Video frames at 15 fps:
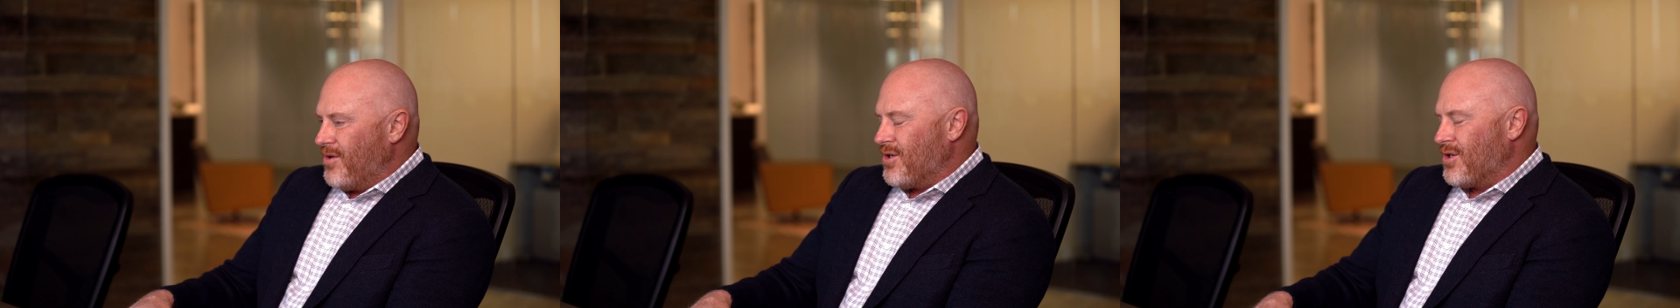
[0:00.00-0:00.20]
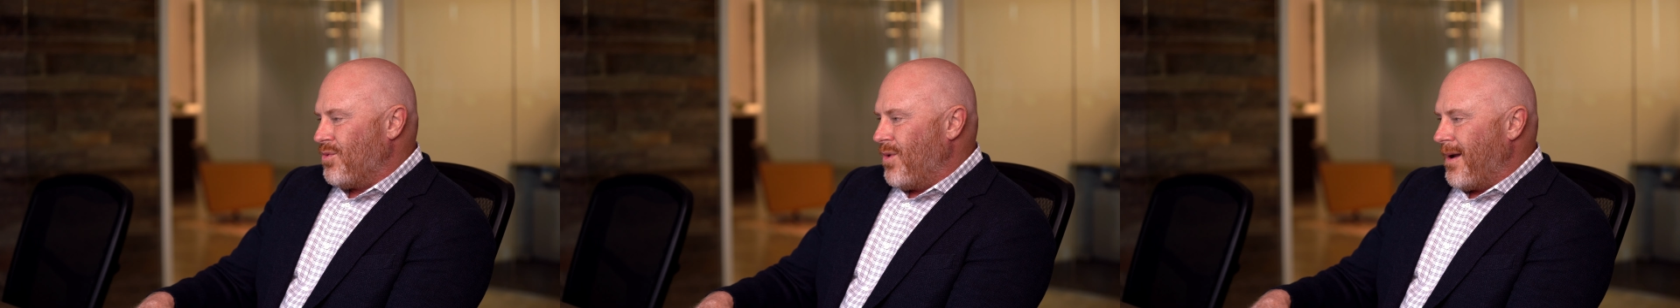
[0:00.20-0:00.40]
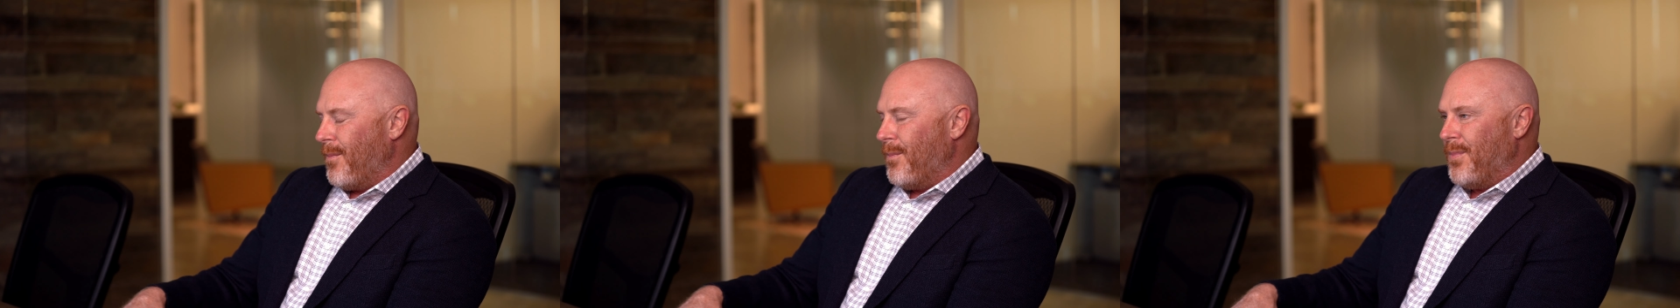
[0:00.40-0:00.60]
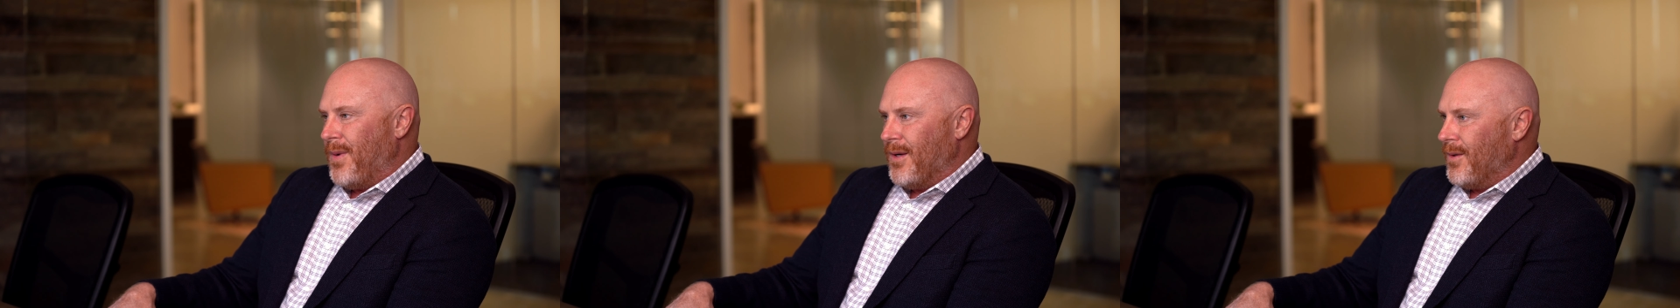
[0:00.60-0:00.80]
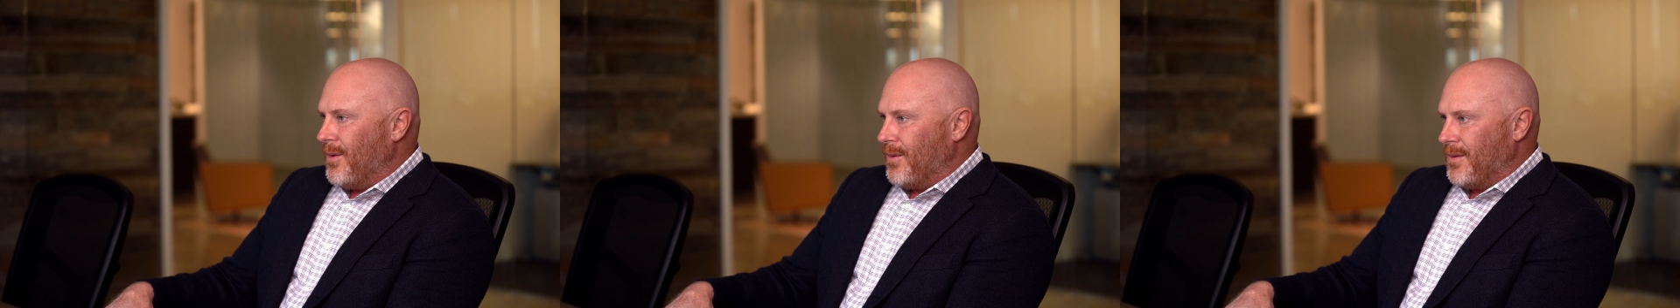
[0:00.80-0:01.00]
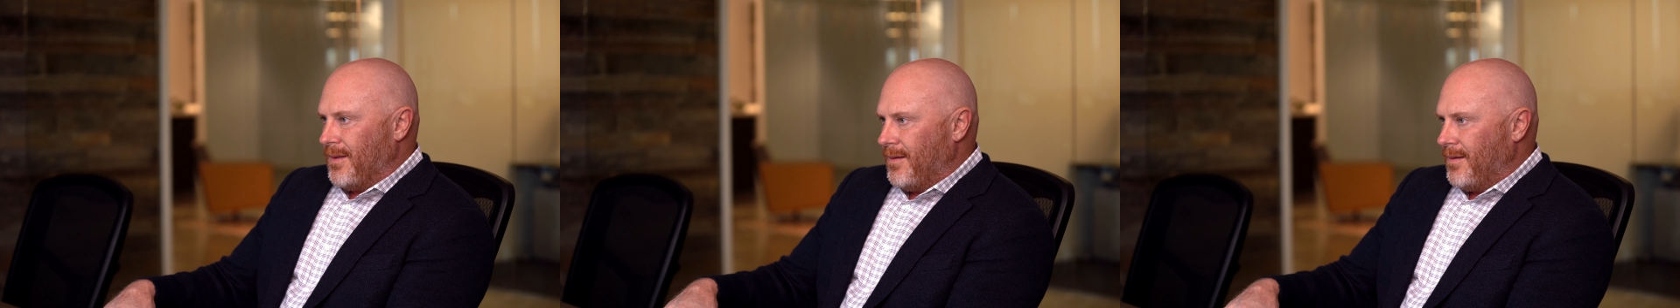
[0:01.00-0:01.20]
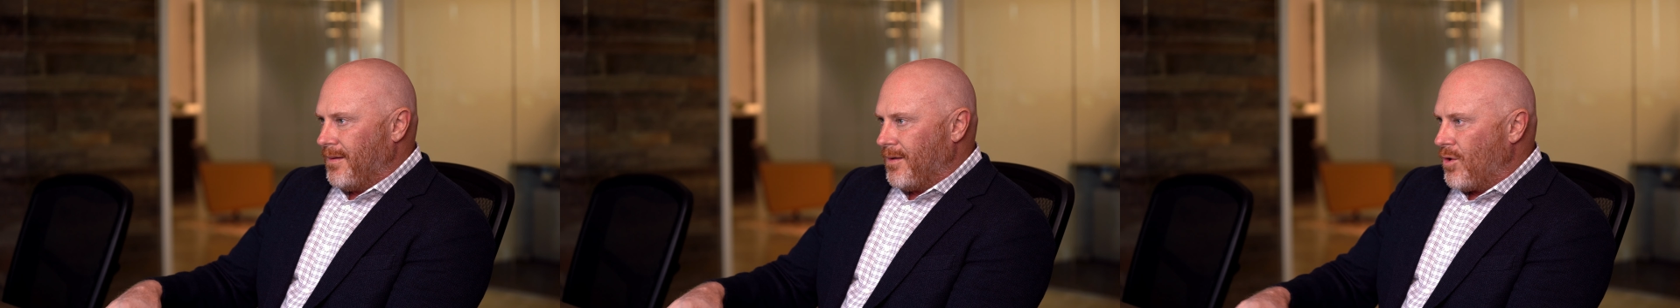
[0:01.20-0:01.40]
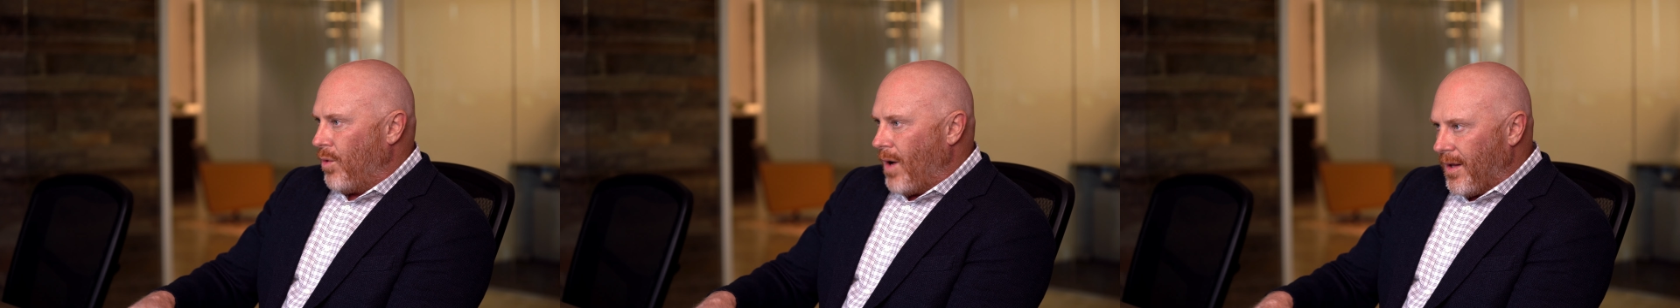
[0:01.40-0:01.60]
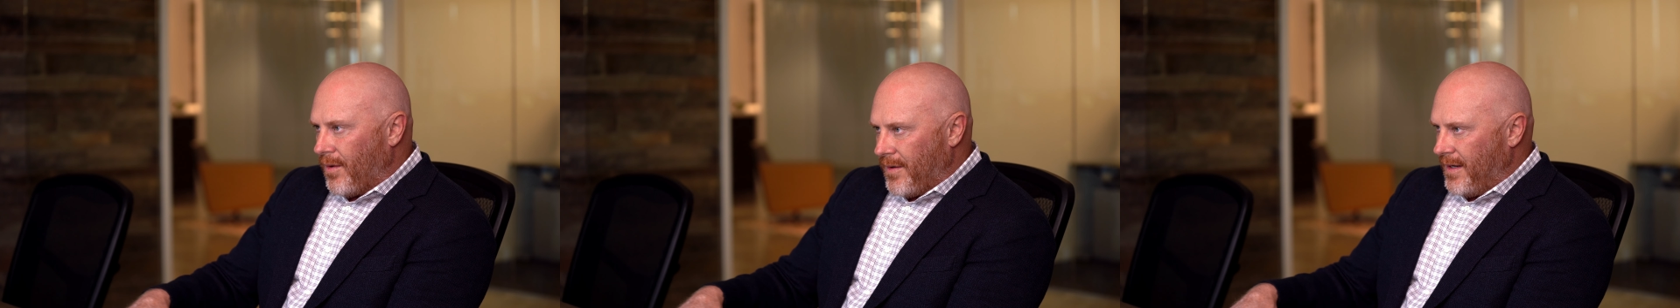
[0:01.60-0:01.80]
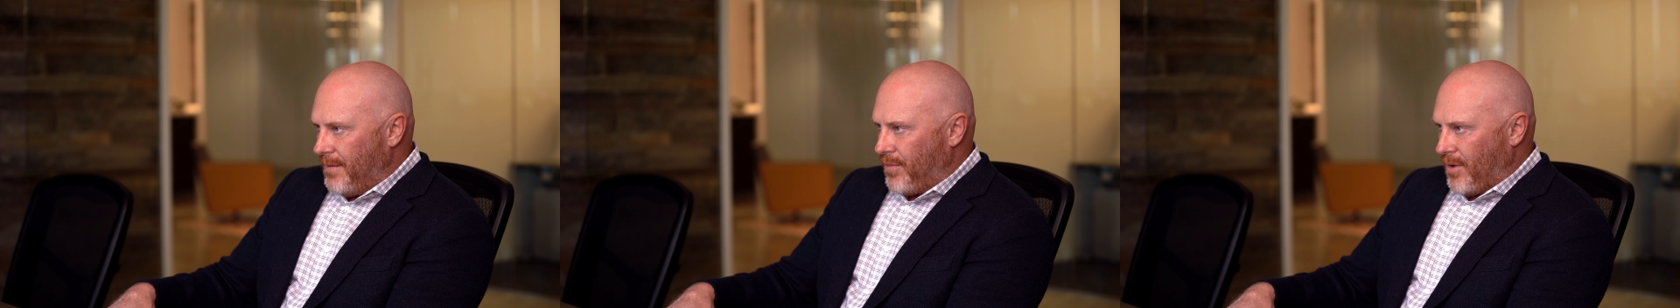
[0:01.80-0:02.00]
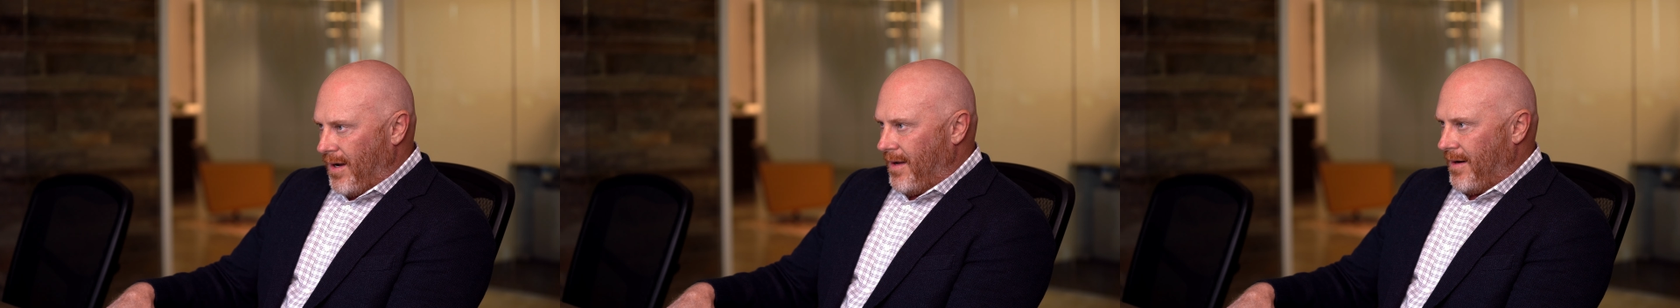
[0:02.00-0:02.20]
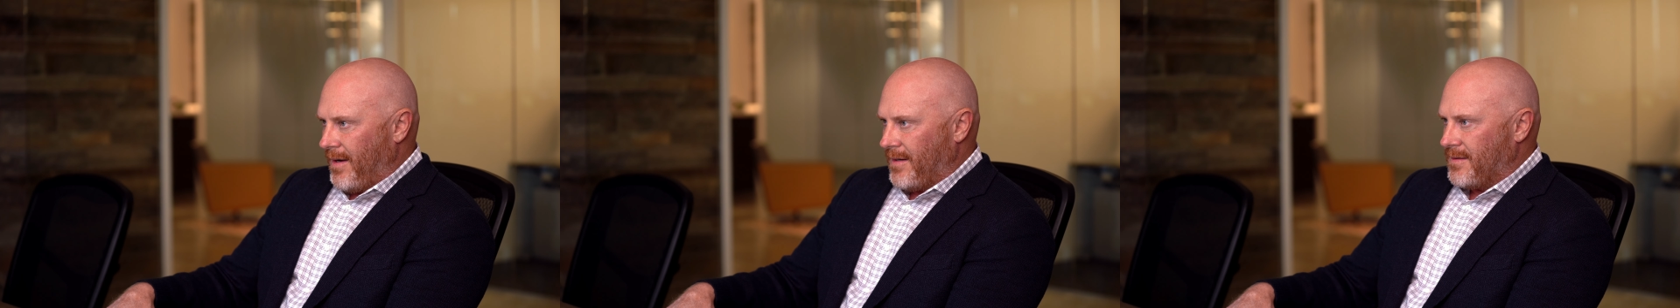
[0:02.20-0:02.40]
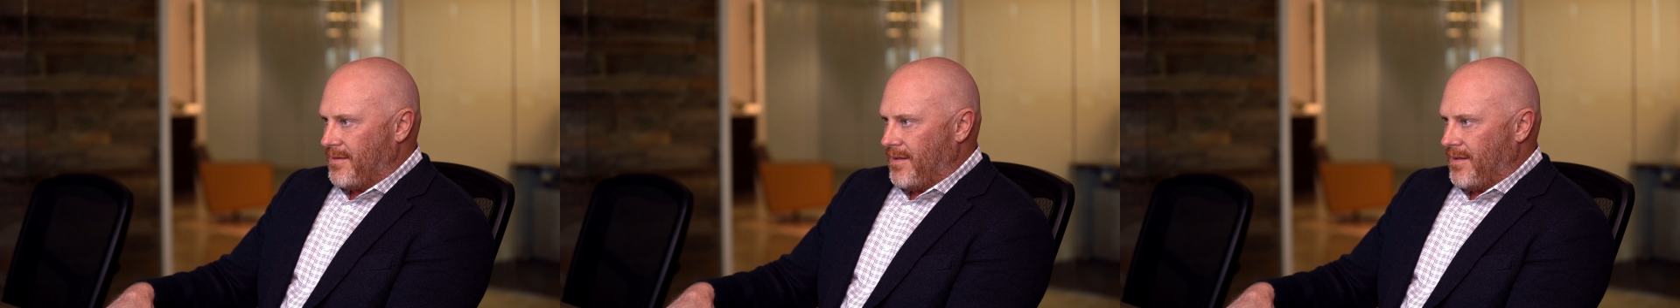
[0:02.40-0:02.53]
just want to build quality products